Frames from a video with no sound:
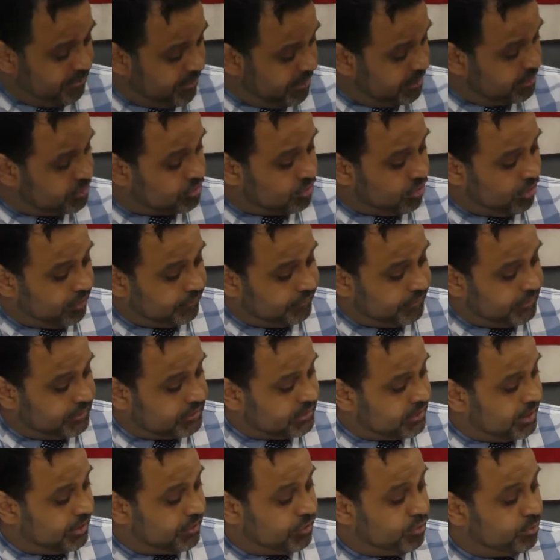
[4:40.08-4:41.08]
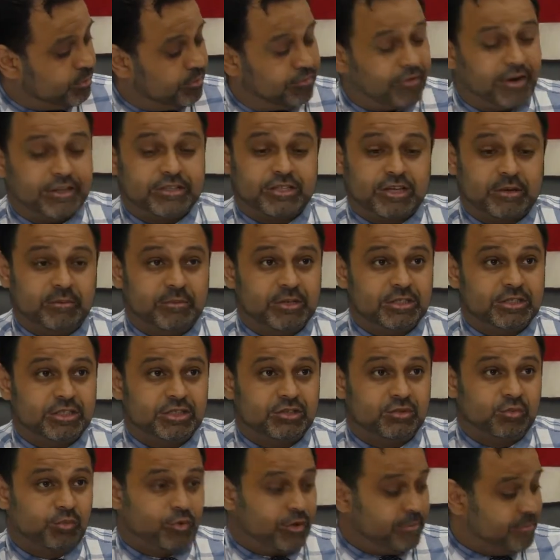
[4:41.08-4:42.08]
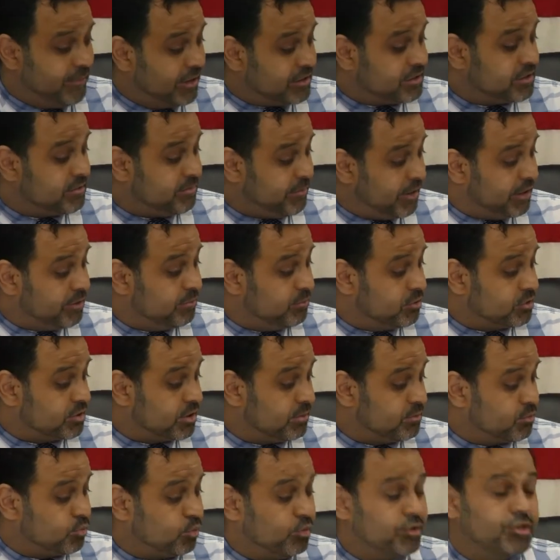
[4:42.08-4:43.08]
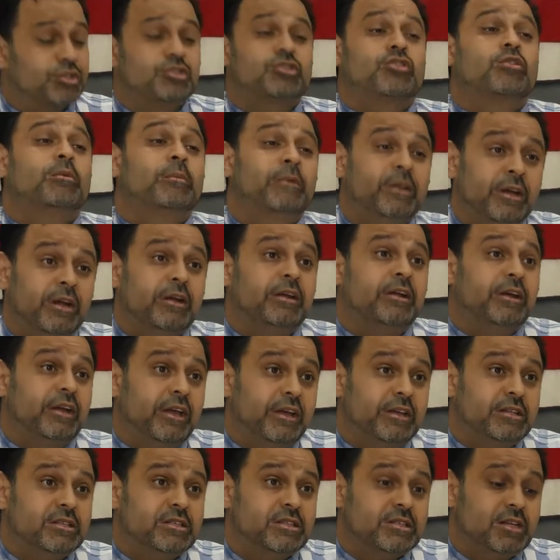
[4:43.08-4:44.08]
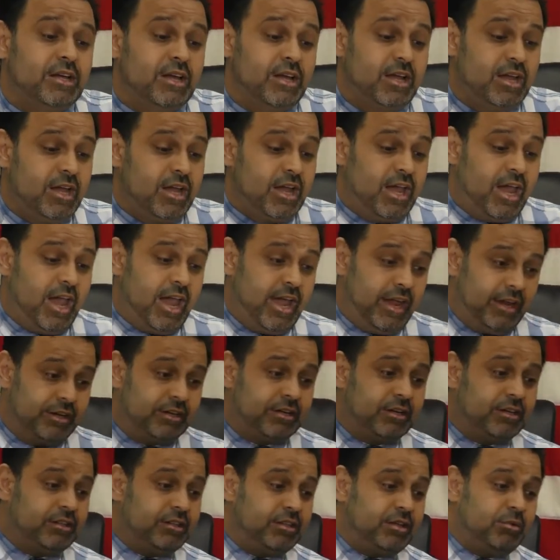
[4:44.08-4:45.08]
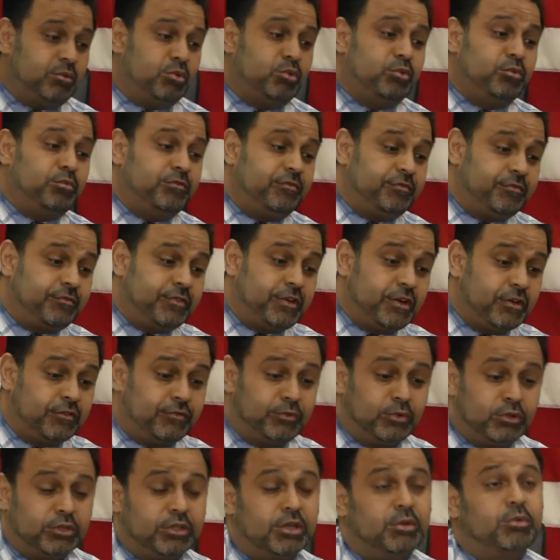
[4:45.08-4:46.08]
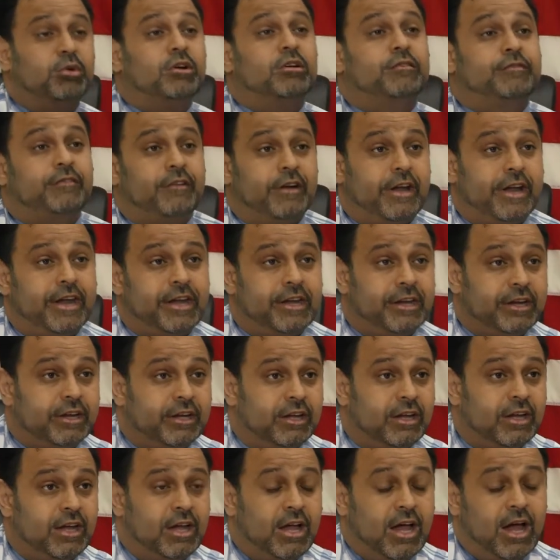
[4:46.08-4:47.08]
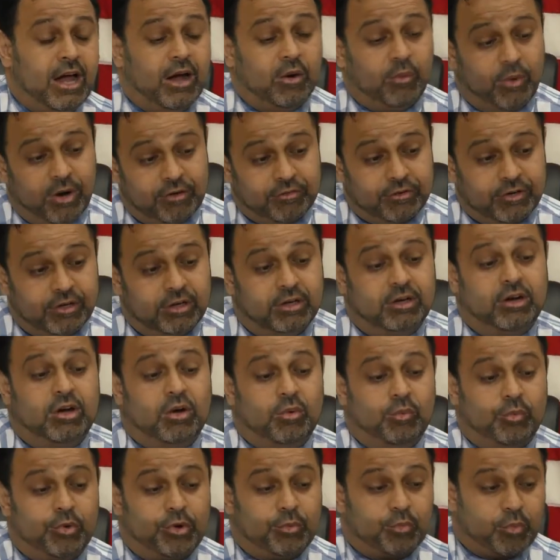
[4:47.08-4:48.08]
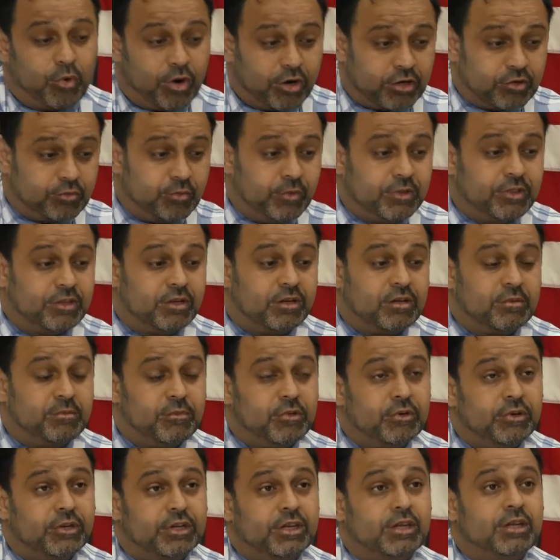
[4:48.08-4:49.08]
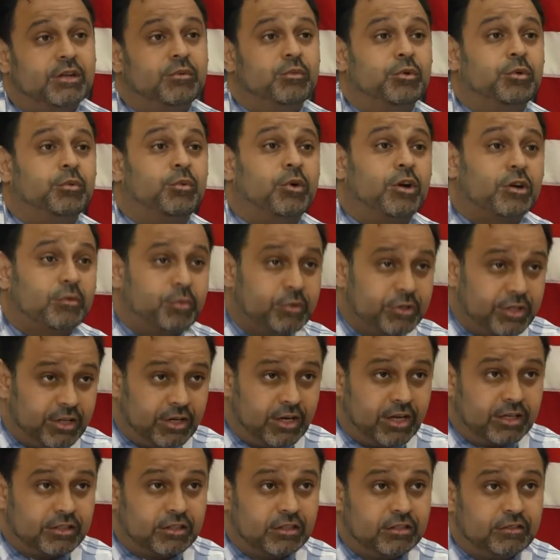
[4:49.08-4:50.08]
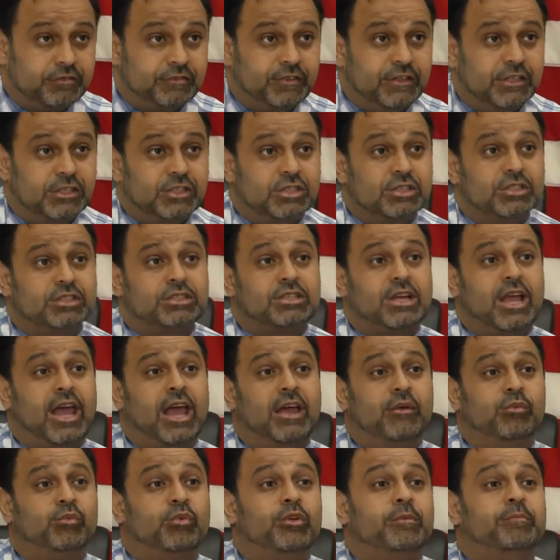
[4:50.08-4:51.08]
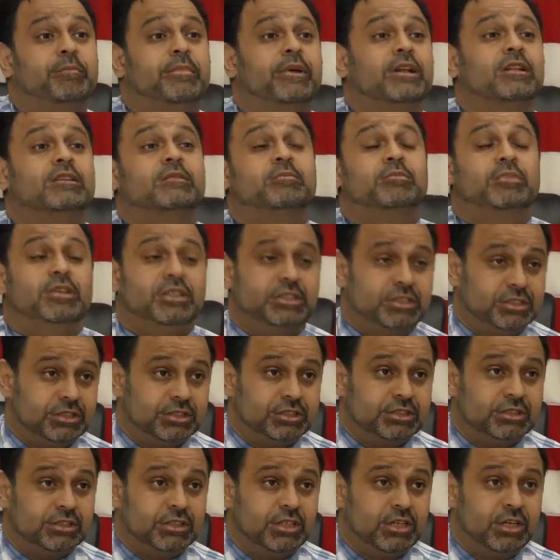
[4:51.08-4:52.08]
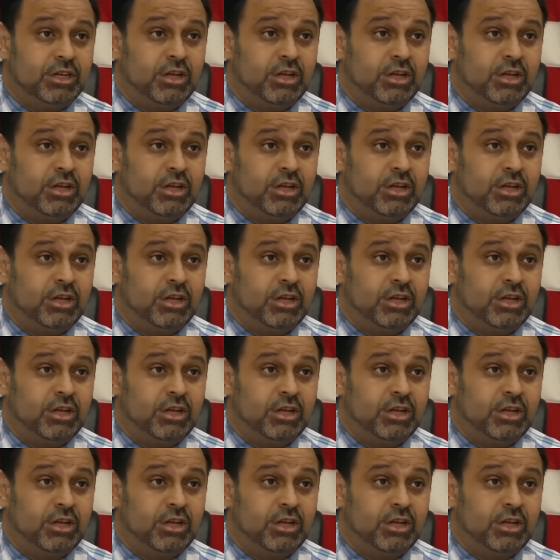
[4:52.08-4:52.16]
Mayor's Office and Human Rights Commission, where many Muslims were discriminated against. And they were fearful, they were afraid. However, we worked with the community, we worked with the elected officials, and we built bridges.